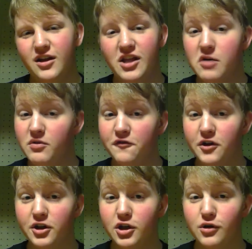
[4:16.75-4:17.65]
That'd be fun
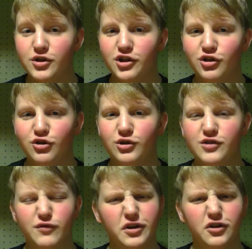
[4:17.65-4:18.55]
to go to.
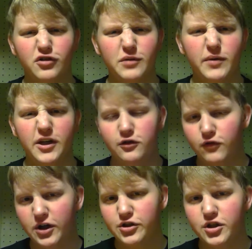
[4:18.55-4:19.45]
It's really creepy and
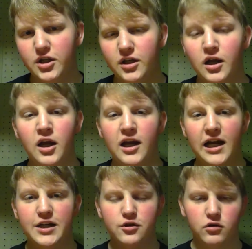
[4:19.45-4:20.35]
grungy, and
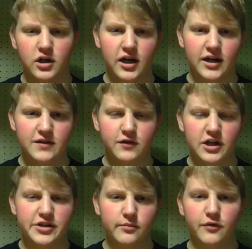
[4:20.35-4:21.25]
has all kinds of
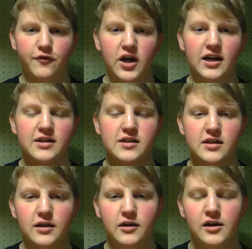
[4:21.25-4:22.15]
custom effects
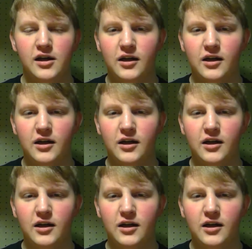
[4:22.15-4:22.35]
and